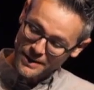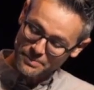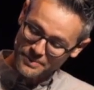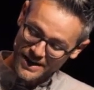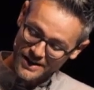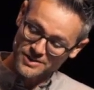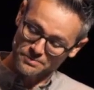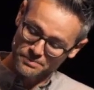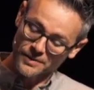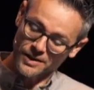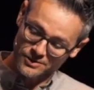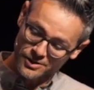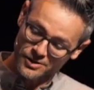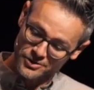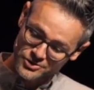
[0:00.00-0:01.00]
packed a
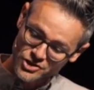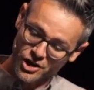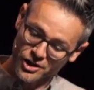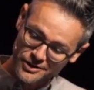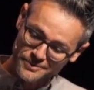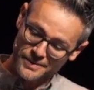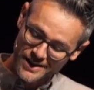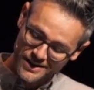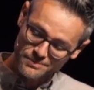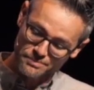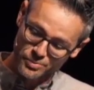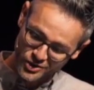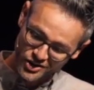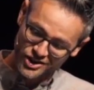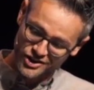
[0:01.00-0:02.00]
large hardback
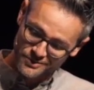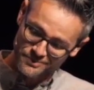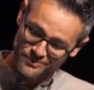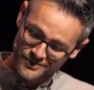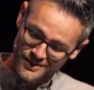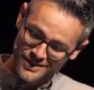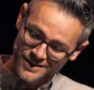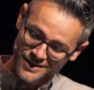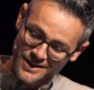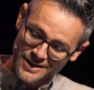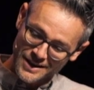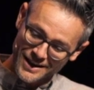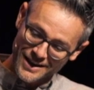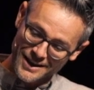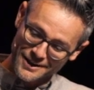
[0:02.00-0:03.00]
book
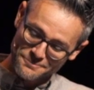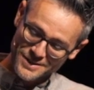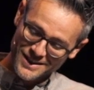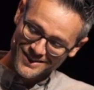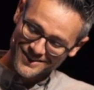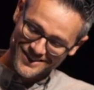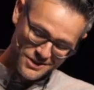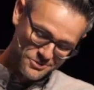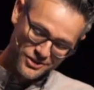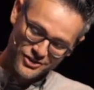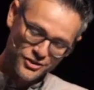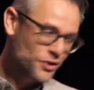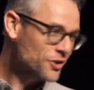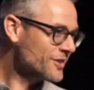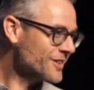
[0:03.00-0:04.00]
because I was
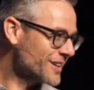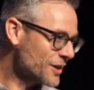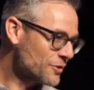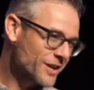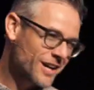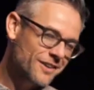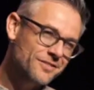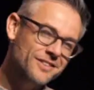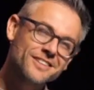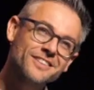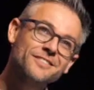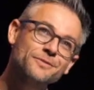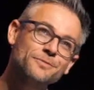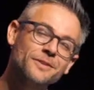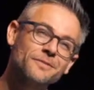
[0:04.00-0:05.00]
certain that I would have
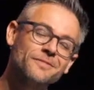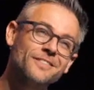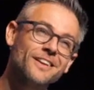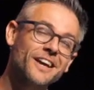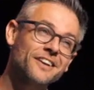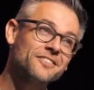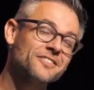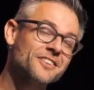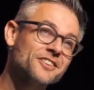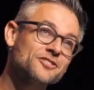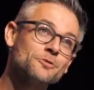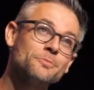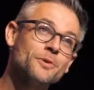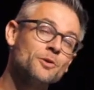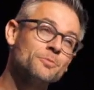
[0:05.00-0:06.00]
these
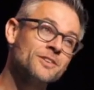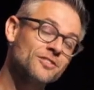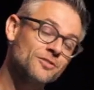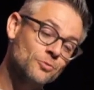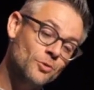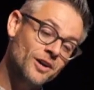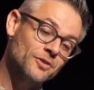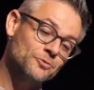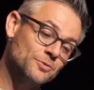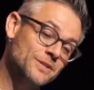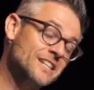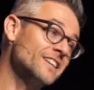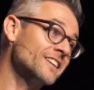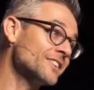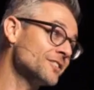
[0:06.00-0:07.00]
existential moments
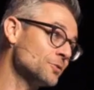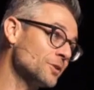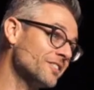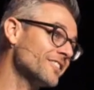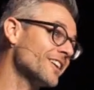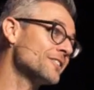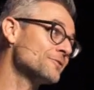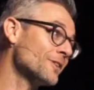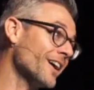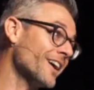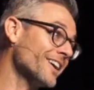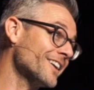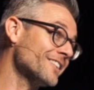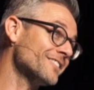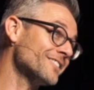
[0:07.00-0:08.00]
reading to a
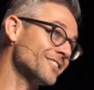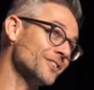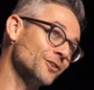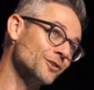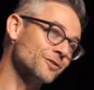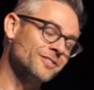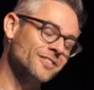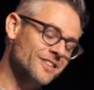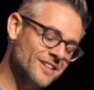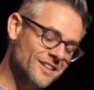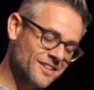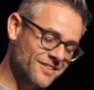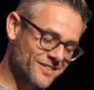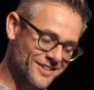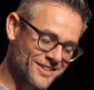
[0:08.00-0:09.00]
sunrise, over
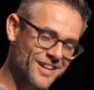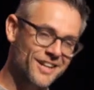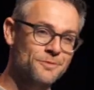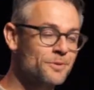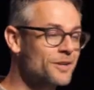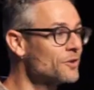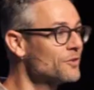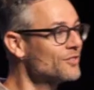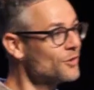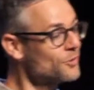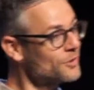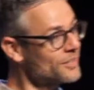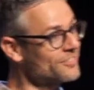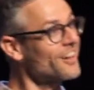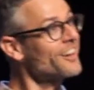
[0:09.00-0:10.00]
this and kind of, but I was so
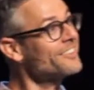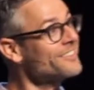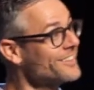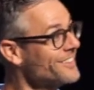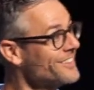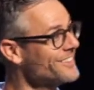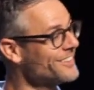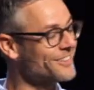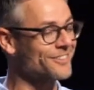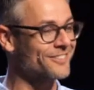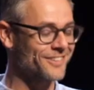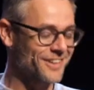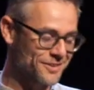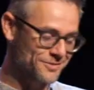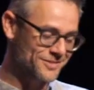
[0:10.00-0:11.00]
exhausted,
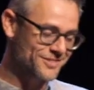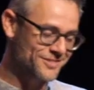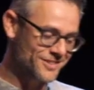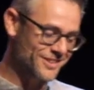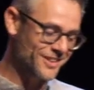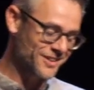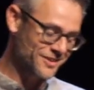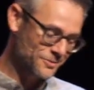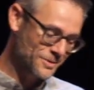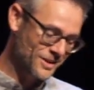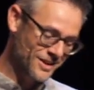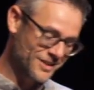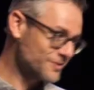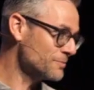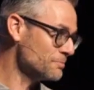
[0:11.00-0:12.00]

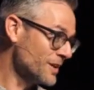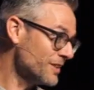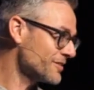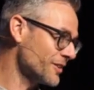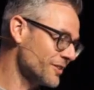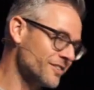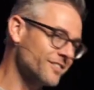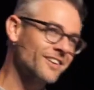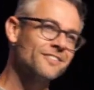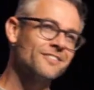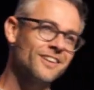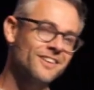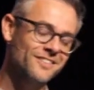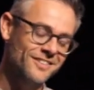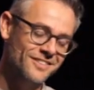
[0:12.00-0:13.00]
I missed all the
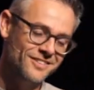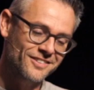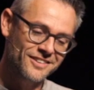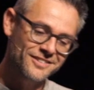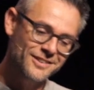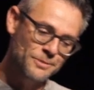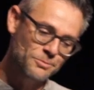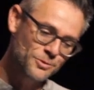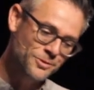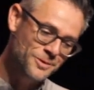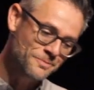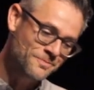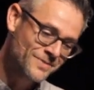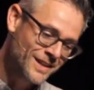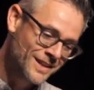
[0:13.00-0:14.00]
sunrises because I slept through them.